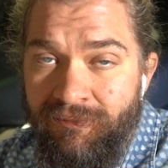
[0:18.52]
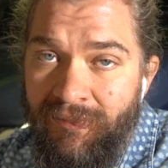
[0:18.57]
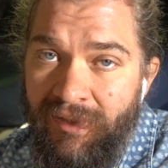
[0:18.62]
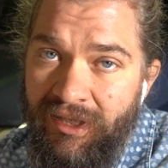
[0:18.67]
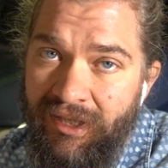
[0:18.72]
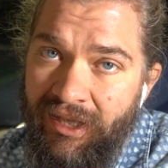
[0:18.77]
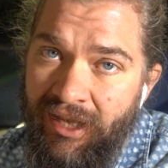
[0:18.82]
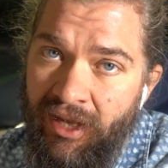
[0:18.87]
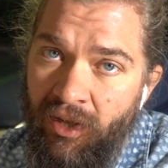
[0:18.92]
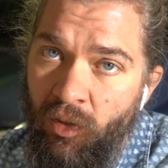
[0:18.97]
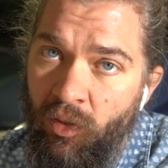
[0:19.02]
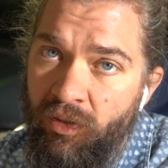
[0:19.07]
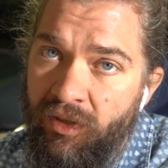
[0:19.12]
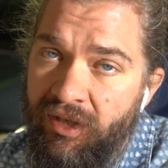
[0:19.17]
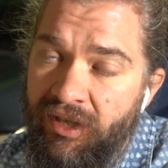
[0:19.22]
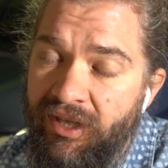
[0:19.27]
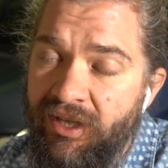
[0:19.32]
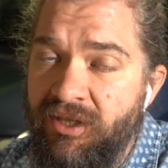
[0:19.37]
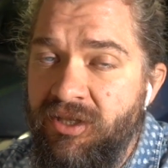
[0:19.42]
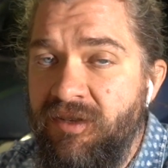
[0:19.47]
I can't hold
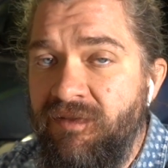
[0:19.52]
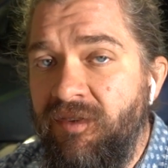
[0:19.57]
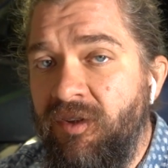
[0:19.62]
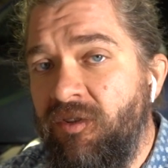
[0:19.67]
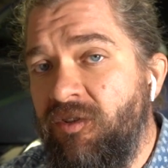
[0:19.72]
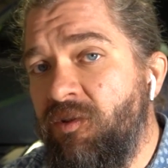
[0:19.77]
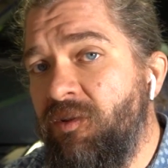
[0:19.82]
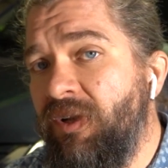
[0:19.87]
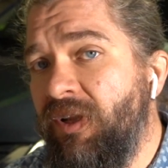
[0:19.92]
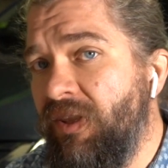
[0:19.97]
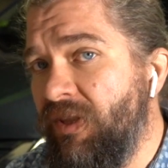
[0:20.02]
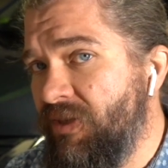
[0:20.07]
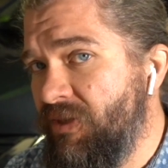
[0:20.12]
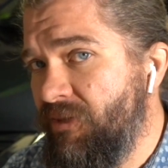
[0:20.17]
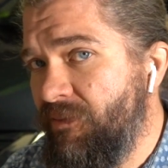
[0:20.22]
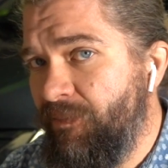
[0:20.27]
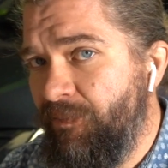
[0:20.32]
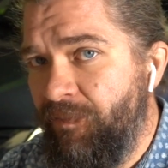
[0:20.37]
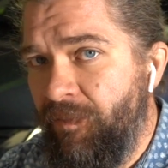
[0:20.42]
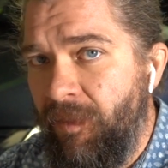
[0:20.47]
it against you if you don't do any of
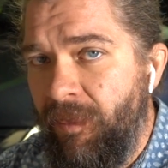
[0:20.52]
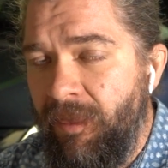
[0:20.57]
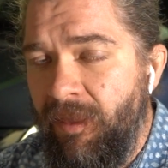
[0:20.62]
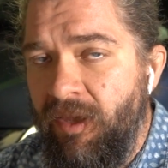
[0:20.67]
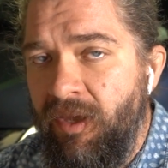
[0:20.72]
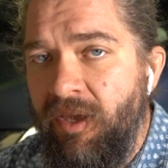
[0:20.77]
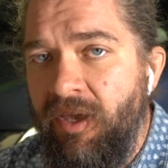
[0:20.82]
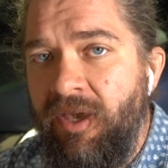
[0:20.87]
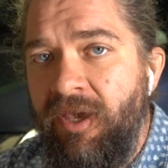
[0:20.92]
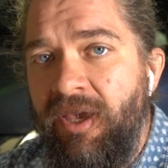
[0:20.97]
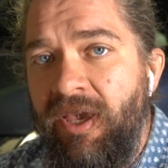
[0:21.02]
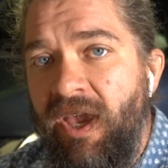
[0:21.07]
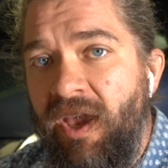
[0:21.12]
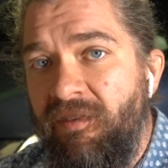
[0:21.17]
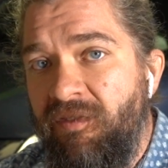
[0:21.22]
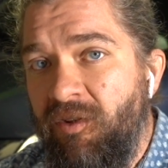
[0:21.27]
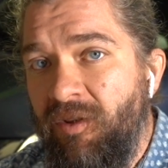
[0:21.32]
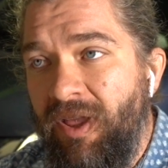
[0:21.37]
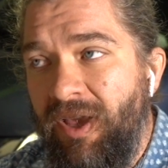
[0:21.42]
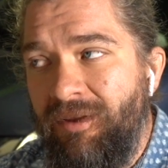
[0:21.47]
this.
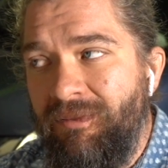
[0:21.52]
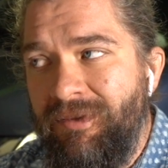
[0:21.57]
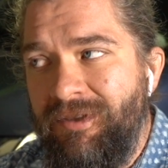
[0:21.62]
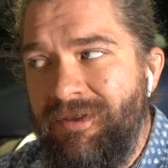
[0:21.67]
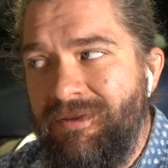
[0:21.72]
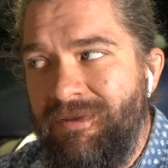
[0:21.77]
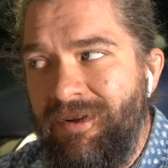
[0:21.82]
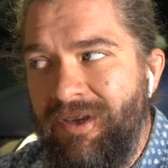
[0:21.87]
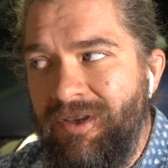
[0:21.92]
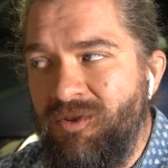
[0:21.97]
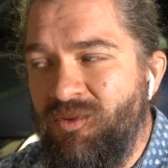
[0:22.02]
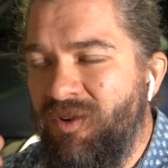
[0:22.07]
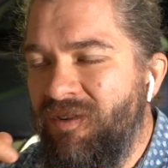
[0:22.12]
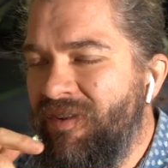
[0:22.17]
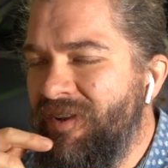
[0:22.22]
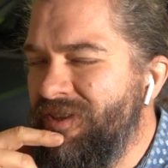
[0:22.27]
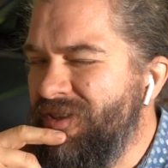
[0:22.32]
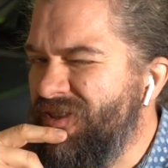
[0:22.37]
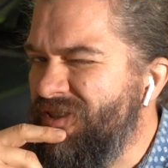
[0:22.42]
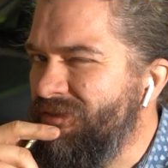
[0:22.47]
If you're like Mr. Riggins, what
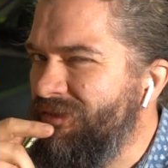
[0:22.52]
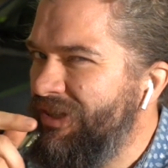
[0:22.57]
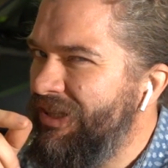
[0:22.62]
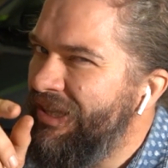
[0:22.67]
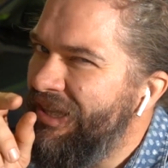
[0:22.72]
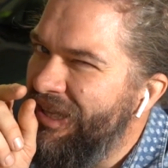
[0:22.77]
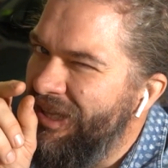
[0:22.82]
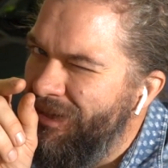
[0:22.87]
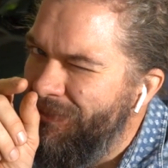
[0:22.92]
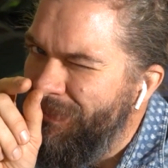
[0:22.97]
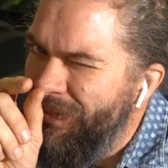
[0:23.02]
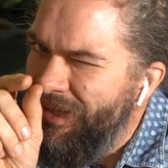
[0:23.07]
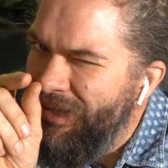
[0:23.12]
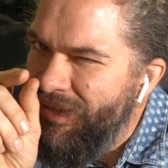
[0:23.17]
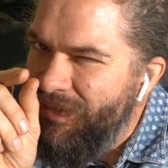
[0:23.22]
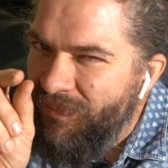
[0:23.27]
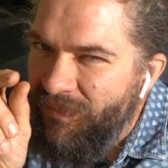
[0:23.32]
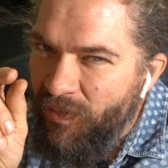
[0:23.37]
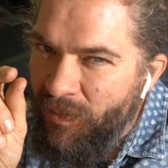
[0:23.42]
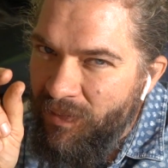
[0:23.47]
if I just do a little bit of
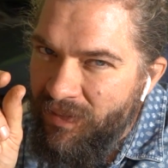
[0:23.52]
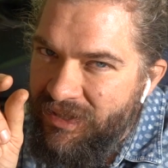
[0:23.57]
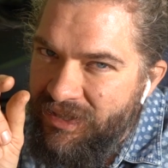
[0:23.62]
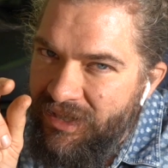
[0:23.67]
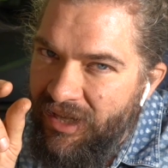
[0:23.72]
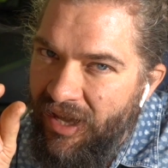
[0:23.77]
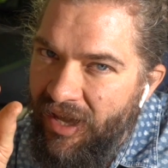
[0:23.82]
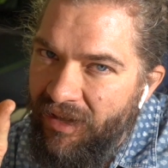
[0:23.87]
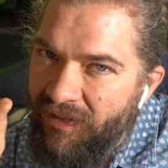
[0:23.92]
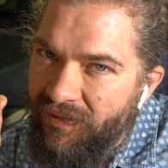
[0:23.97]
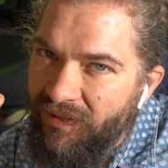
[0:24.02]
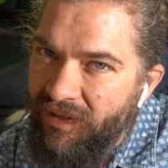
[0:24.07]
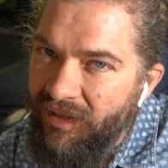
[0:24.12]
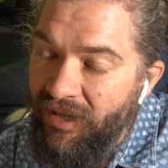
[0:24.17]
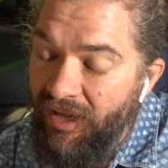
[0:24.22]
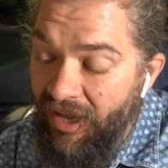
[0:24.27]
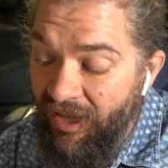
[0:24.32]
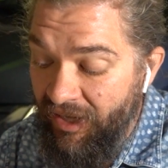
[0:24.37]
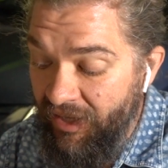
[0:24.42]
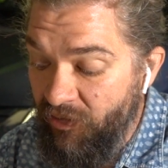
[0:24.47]
the performance task
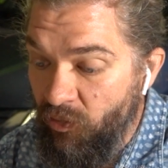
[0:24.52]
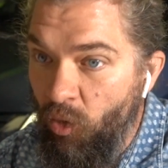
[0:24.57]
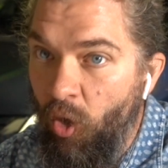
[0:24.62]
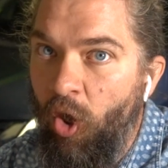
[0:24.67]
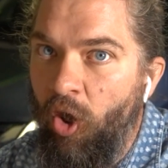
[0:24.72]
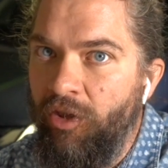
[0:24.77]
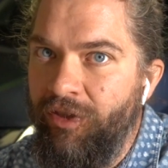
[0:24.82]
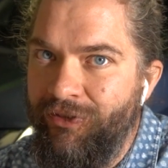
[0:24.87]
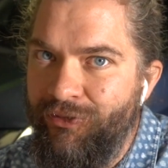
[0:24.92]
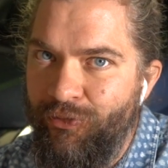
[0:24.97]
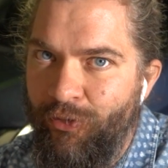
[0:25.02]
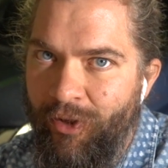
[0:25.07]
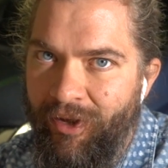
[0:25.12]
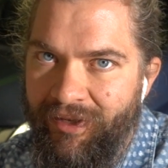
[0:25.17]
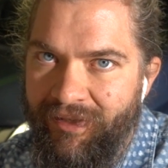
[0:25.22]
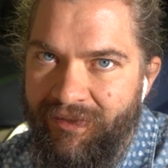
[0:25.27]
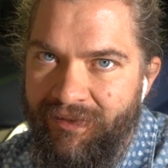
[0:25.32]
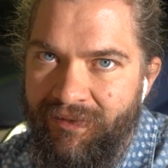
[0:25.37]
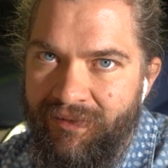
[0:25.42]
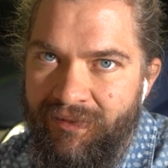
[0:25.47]
and I do all the
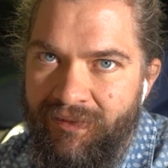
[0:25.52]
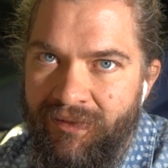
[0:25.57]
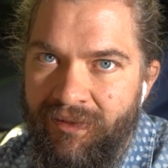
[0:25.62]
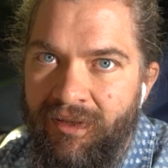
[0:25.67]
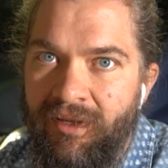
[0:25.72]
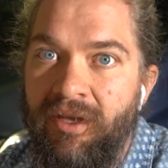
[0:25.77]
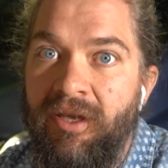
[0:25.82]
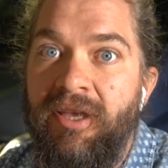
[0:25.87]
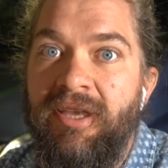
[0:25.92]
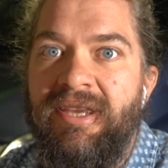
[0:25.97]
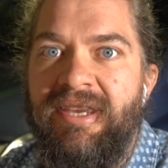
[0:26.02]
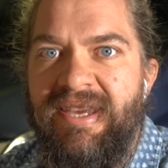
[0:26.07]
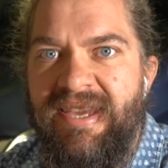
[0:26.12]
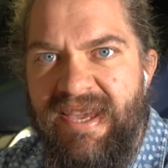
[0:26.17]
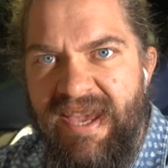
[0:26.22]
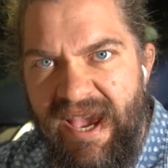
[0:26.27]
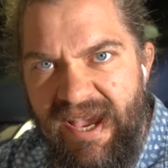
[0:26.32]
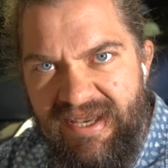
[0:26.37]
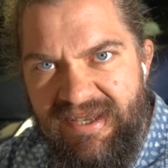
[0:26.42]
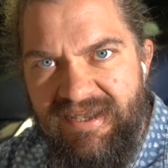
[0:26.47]
drawings?
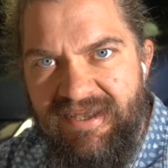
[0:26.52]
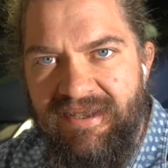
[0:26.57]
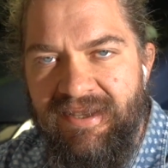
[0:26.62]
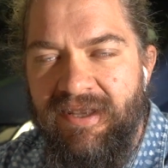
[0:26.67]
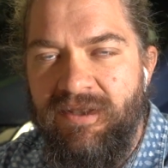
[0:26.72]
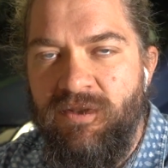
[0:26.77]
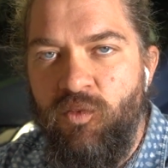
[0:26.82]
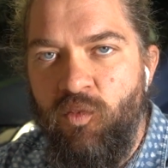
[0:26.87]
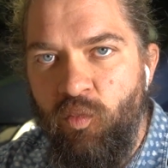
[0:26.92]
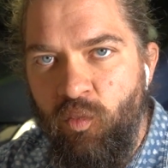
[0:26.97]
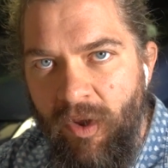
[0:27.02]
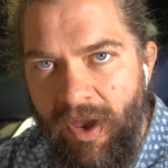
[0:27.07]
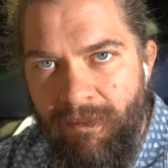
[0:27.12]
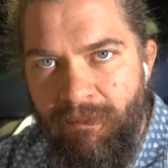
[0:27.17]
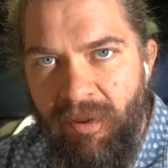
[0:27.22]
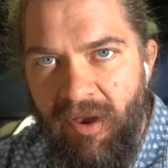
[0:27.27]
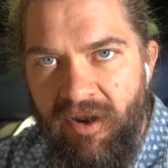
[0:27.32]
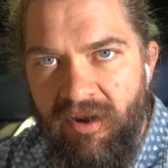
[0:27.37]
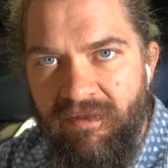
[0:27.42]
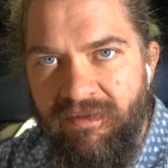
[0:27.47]
Yes, that's way
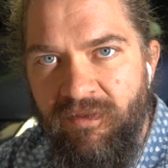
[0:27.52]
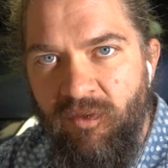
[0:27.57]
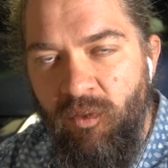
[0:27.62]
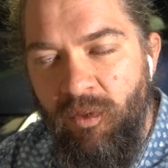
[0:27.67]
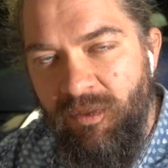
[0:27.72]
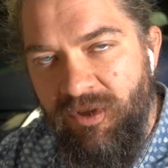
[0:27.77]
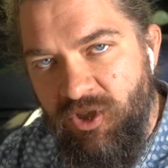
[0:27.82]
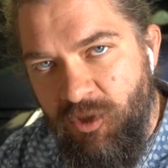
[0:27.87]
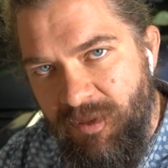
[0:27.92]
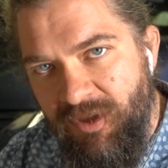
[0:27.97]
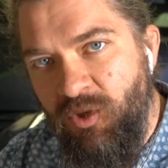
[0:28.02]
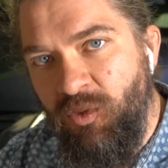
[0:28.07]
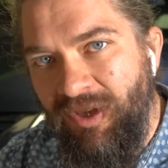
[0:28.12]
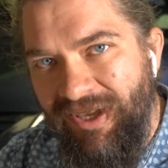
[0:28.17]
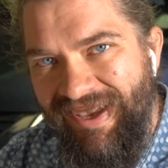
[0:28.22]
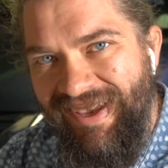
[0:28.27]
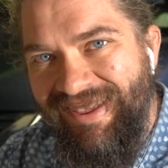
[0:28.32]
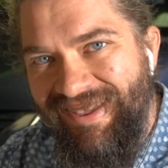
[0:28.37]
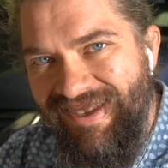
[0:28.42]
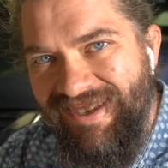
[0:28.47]
better for what we should be
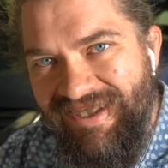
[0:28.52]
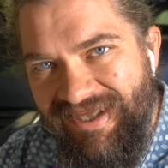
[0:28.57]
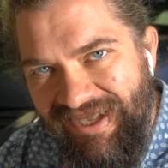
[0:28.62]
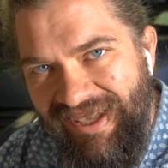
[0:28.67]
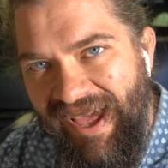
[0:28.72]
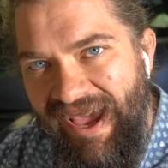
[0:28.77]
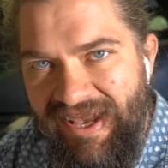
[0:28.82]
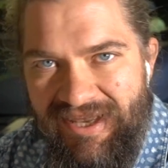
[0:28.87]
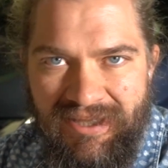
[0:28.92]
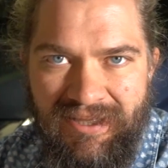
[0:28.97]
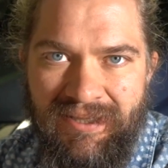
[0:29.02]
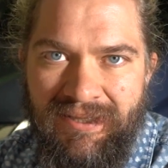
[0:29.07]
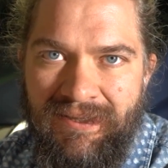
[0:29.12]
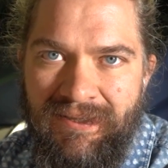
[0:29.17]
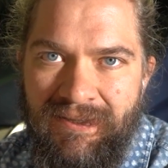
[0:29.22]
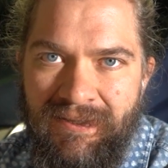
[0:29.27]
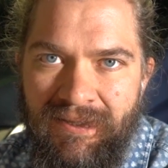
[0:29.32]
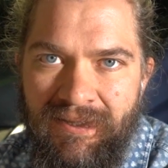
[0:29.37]
doing in this class.